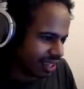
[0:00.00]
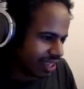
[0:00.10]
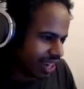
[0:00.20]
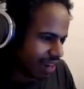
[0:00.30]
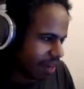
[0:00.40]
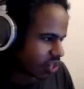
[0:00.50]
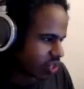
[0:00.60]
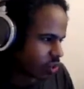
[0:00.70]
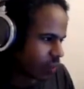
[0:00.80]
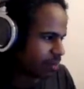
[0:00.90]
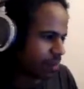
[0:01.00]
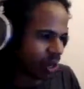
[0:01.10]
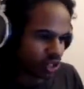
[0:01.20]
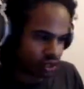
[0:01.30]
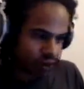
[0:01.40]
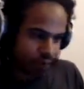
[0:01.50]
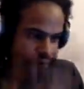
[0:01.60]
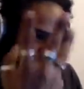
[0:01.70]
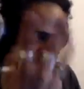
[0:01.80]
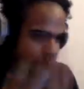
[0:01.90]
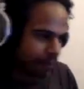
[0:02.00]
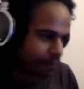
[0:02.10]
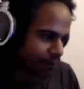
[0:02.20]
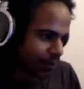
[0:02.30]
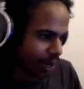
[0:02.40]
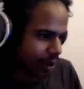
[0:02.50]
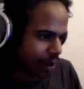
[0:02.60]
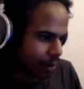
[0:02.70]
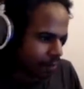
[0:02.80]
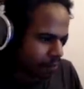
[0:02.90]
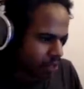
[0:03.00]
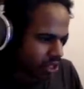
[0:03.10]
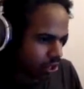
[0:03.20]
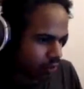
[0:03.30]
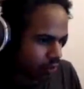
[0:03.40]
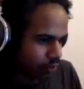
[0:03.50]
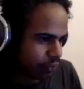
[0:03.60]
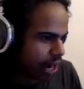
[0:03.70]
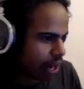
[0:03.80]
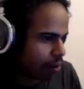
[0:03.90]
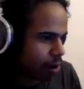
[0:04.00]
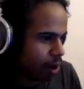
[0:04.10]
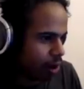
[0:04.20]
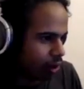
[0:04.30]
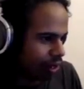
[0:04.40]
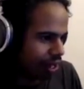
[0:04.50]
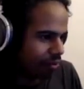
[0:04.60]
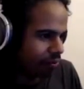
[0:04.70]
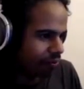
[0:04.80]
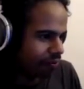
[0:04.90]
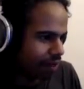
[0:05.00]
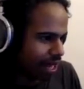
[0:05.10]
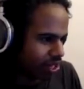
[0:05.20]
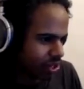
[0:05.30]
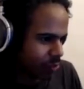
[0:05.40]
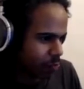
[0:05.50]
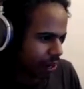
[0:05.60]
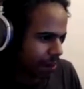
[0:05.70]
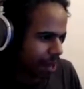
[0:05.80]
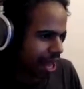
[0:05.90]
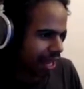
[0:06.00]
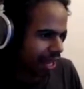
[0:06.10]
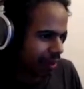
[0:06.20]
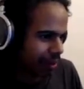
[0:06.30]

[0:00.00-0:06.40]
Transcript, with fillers: Yeah, mine's just quick spell. Just fling a fling a silver fireball and then just bring it back.